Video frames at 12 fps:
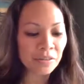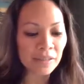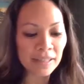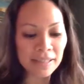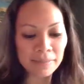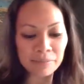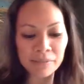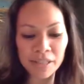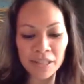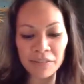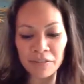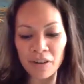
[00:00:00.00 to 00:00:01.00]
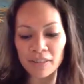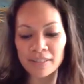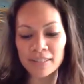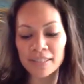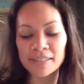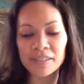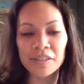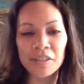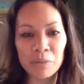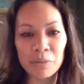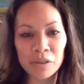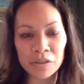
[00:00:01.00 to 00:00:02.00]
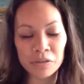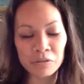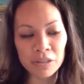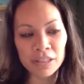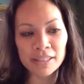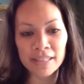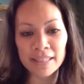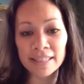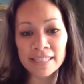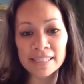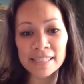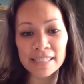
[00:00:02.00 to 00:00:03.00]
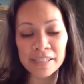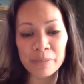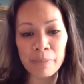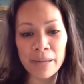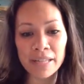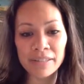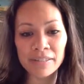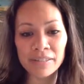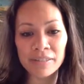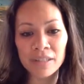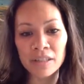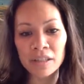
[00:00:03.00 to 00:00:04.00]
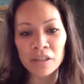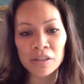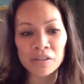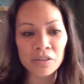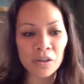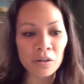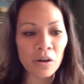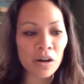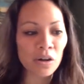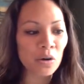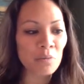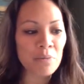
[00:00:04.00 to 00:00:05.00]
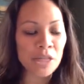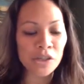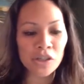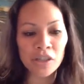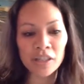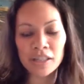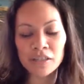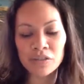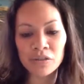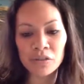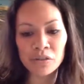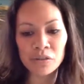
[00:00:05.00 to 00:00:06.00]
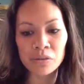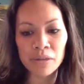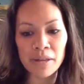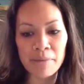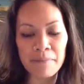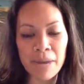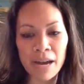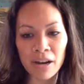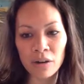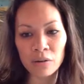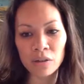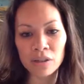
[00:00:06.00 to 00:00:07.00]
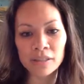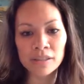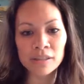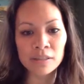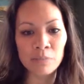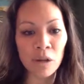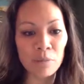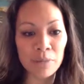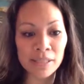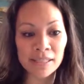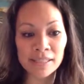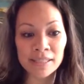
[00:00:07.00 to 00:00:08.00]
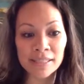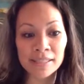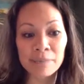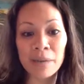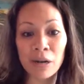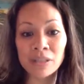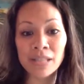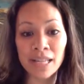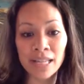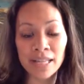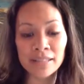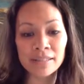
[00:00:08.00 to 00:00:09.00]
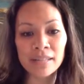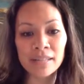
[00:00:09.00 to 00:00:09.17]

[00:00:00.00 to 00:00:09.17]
Tenabox is in the commercial real estate leasing space. So our whole mission is to empower small businesses, empower tenants